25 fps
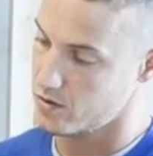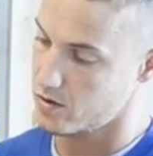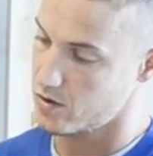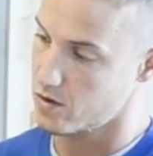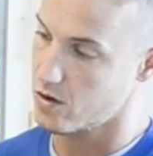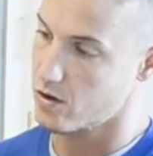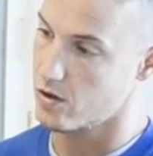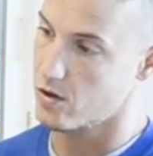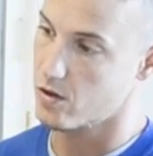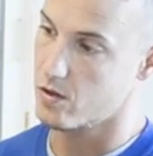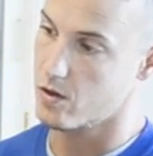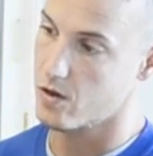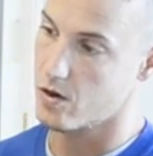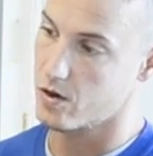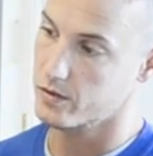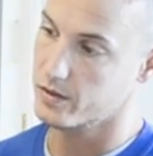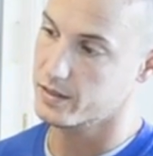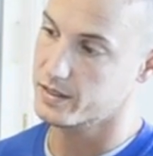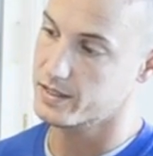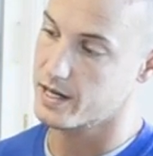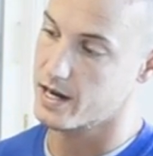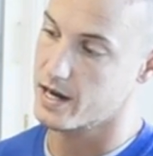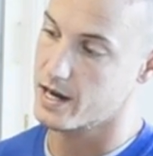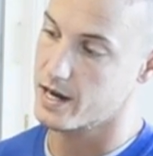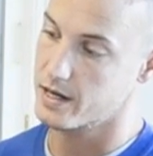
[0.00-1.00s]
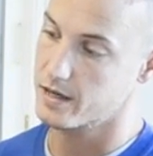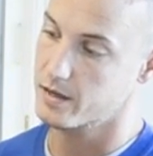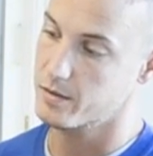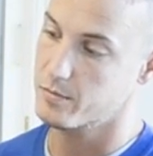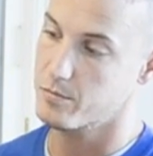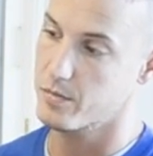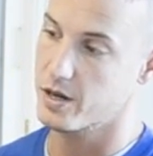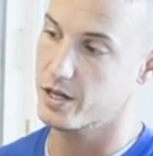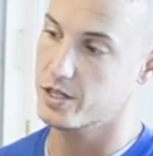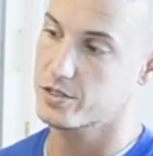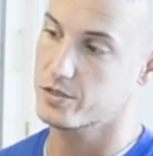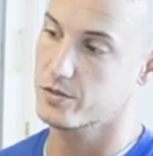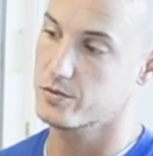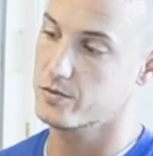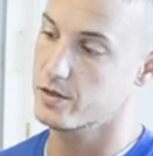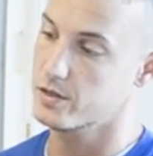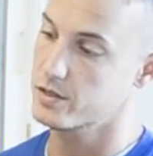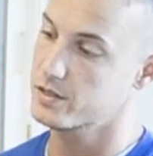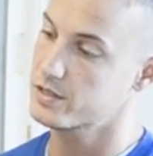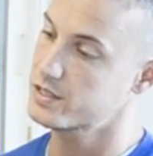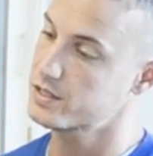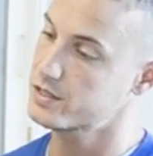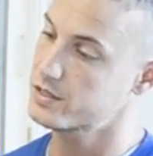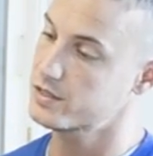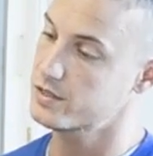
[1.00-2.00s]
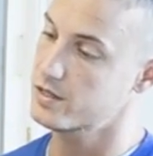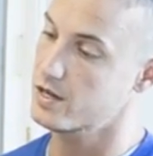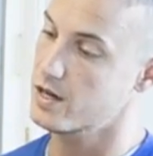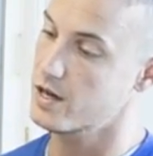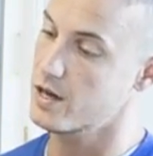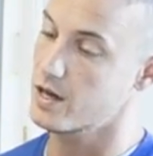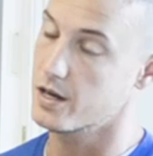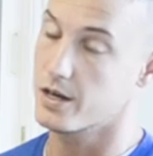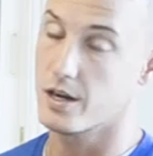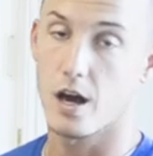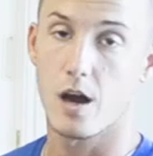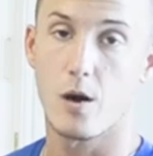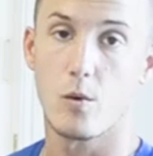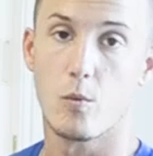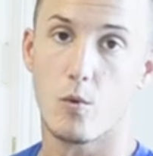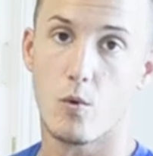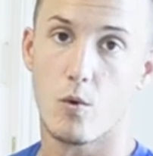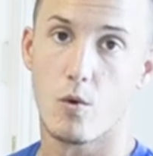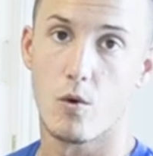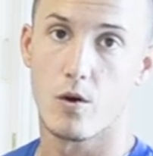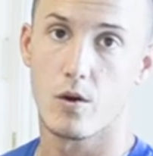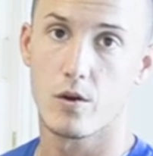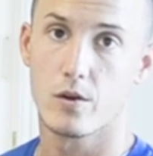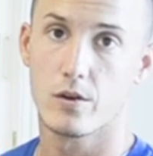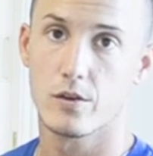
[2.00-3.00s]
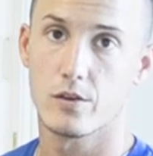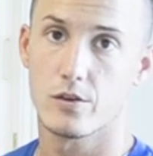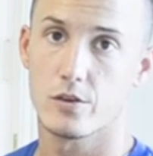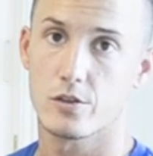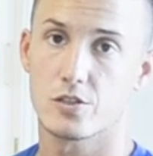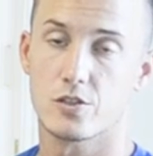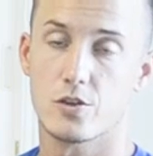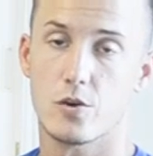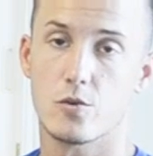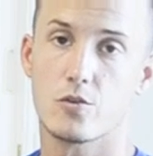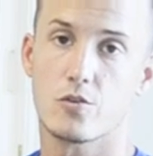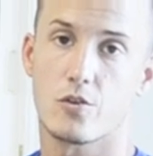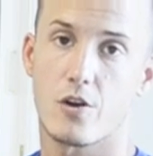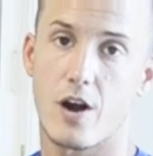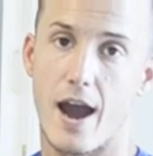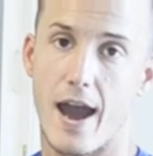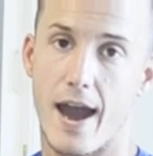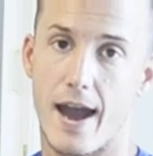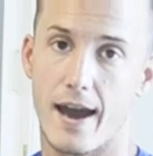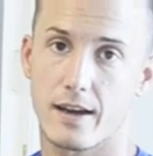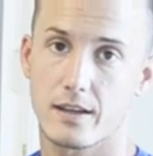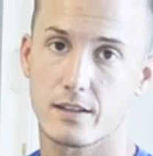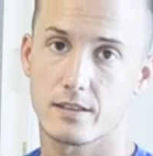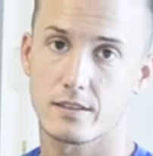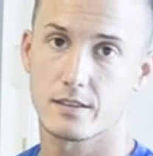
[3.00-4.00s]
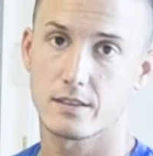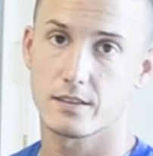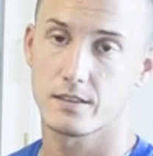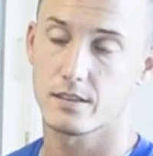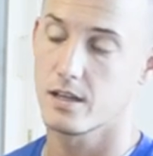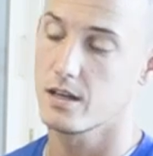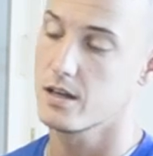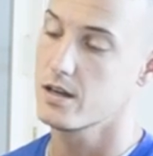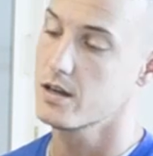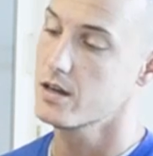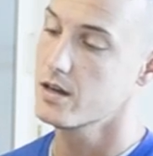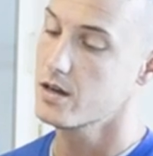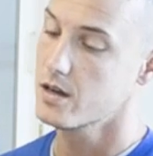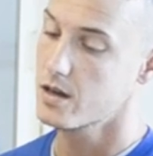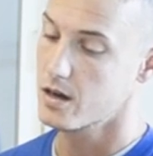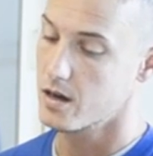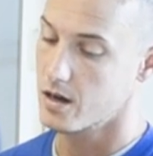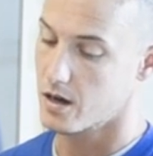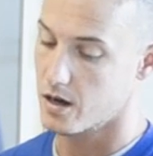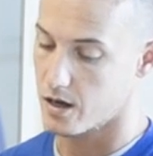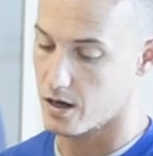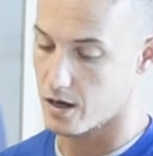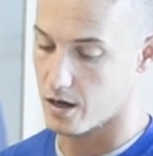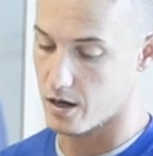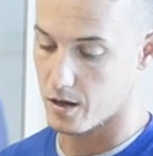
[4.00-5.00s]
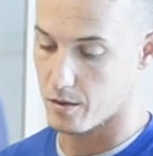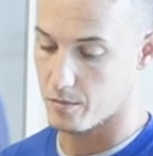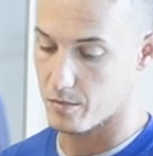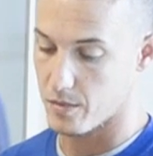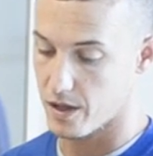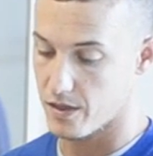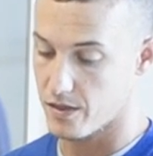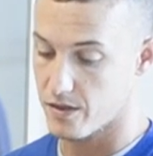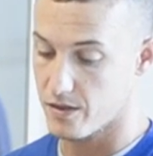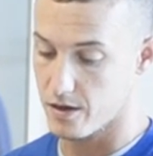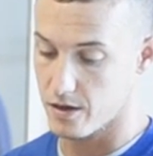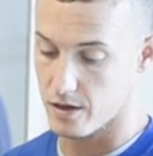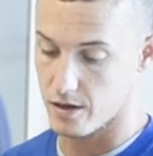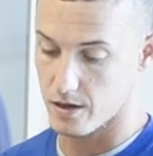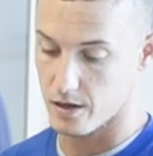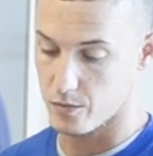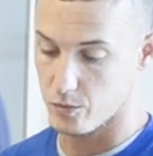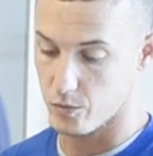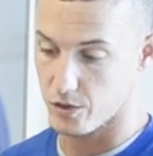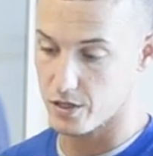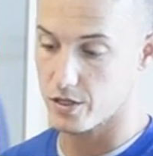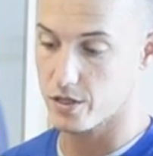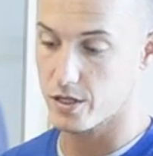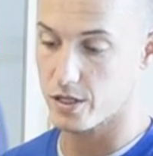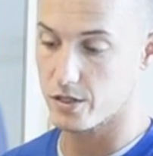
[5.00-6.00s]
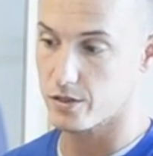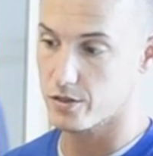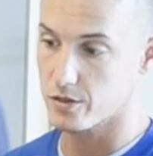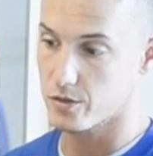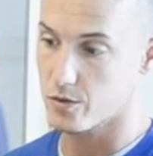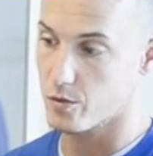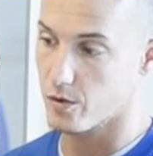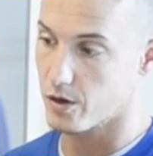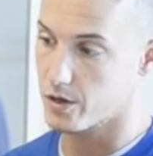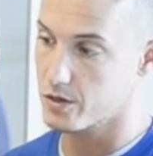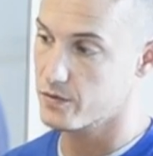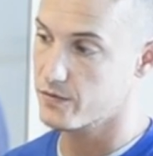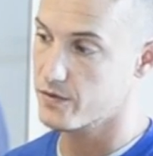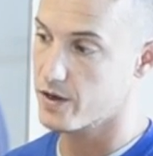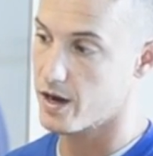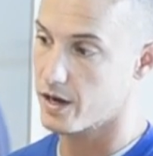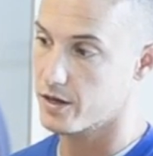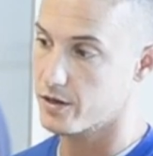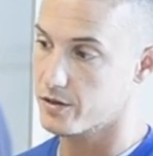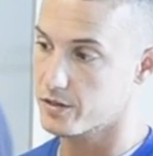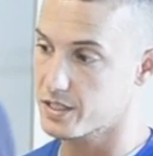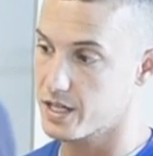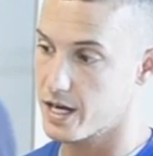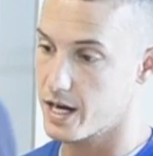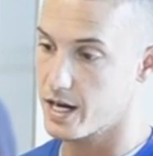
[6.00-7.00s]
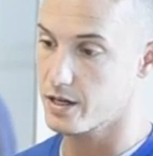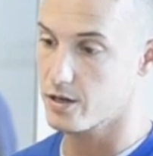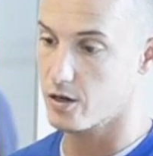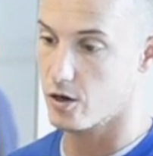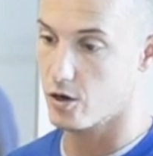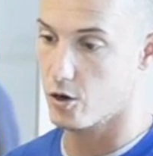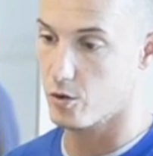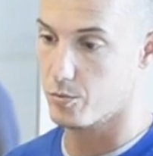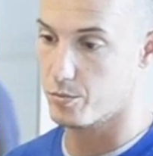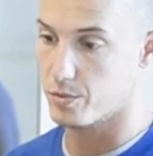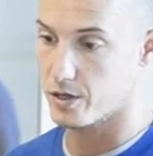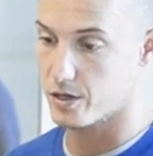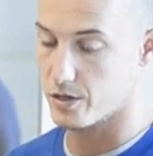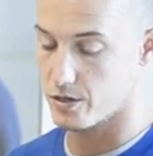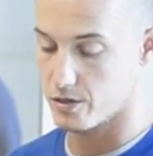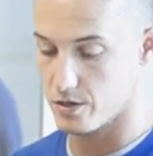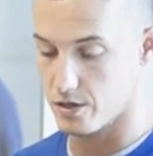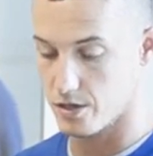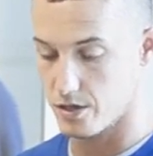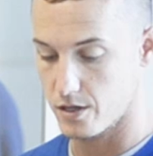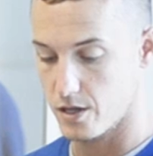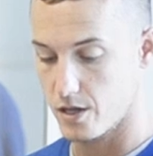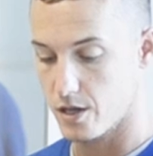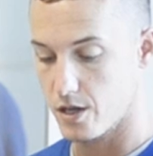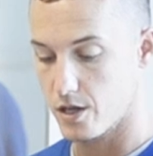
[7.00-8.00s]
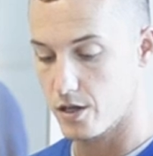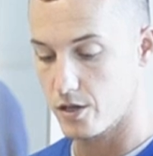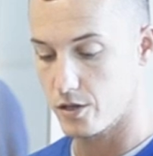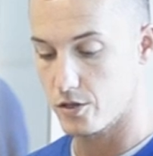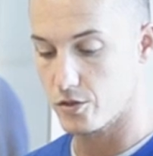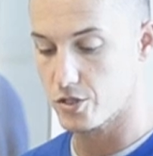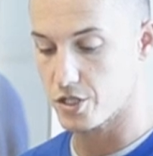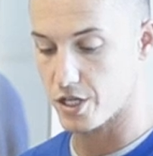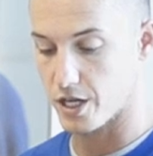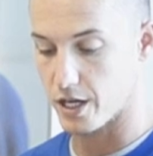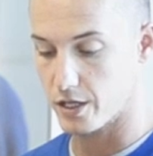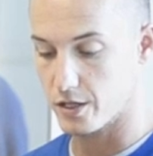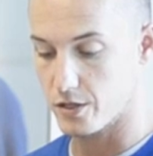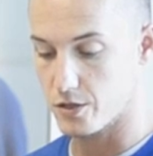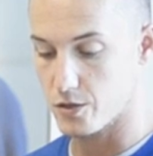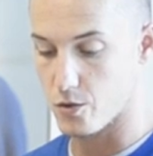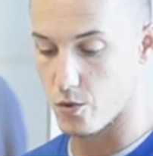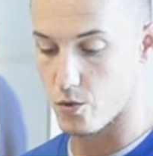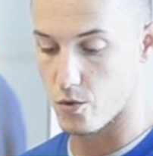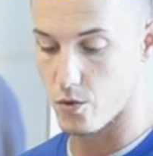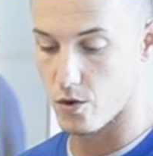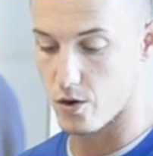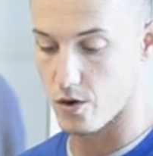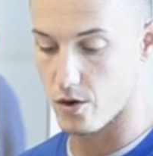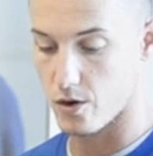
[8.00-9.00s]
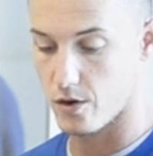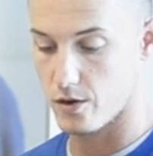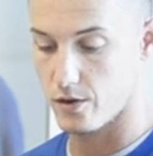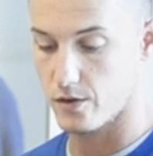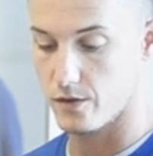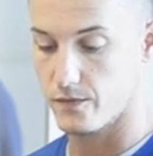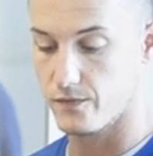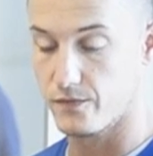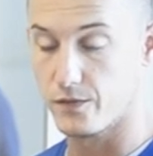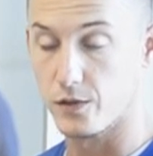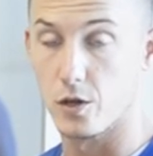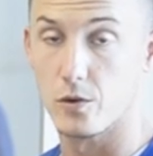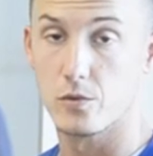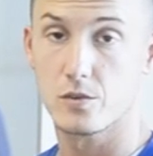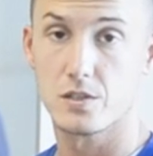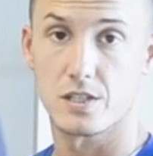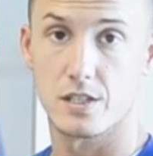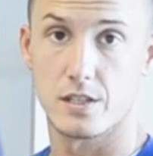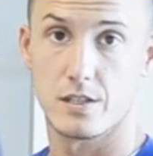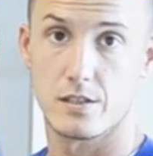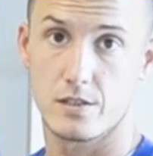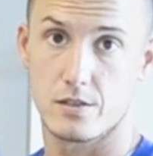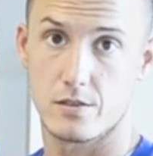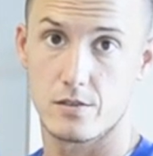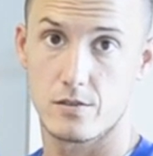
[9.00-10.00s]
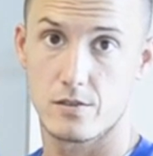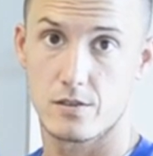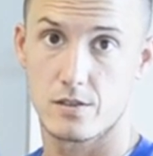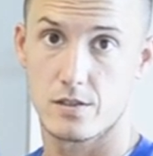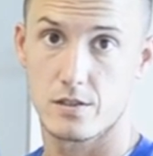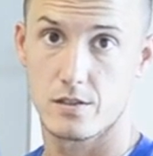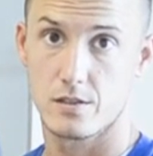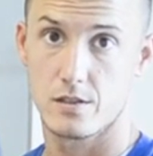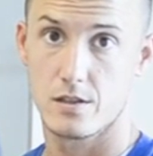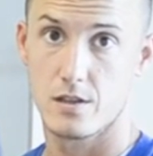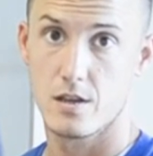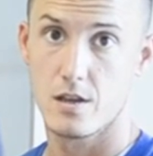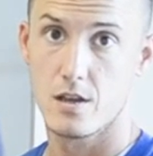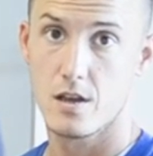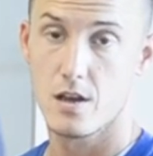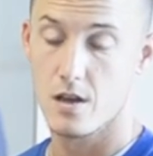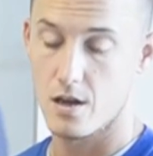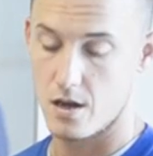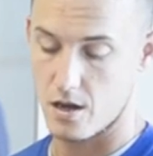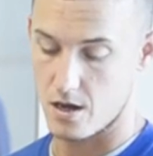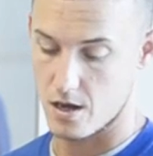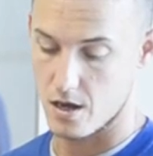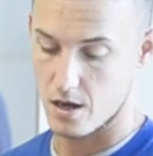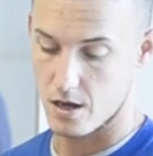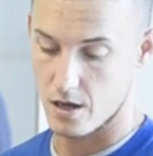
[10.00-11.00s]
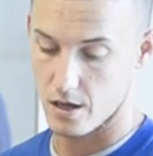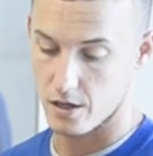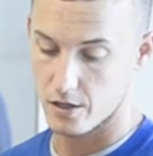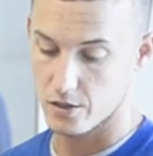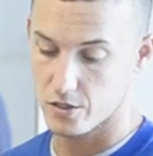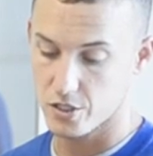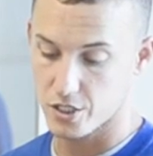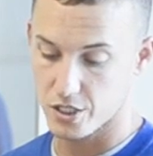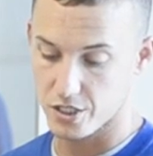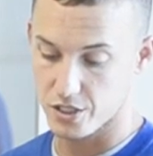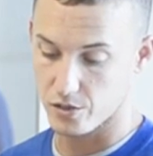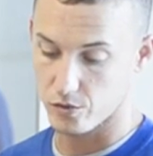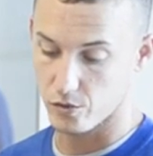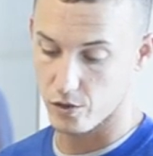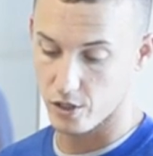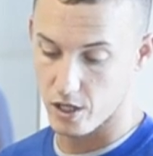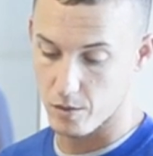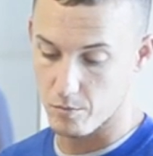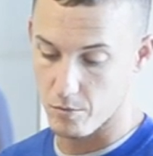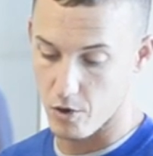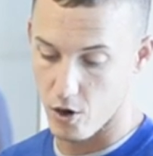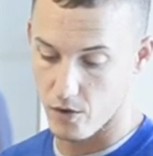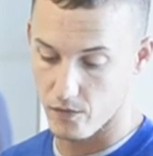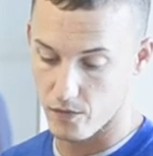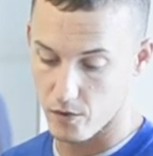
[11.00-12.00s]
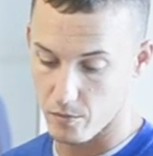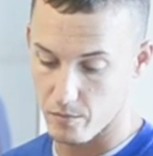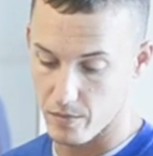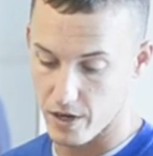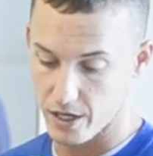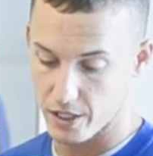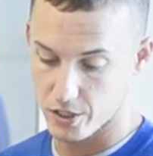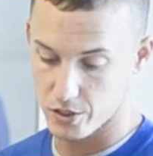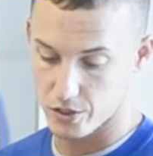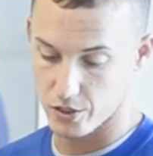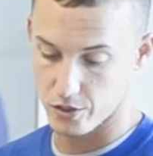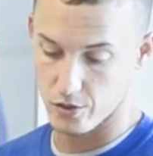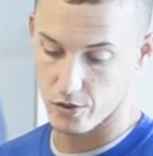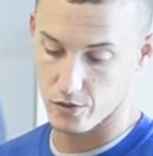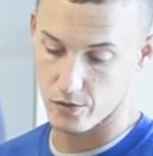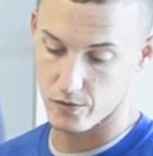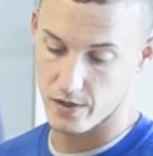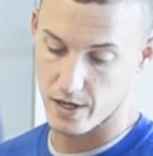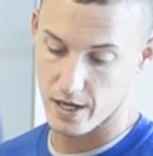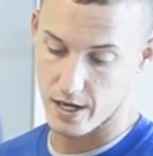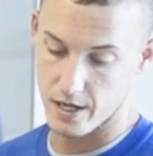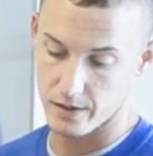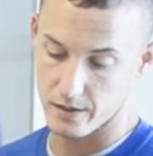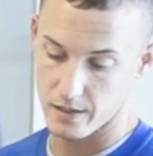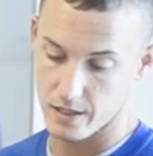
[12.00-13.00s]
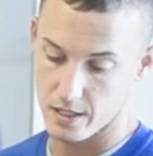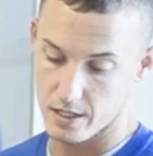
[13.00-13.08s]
all along the tank. Make sure that it's not worn, there's no cracks. Then what you can do while you've got your tank open, you check your float sensors. Just look them over, make sure that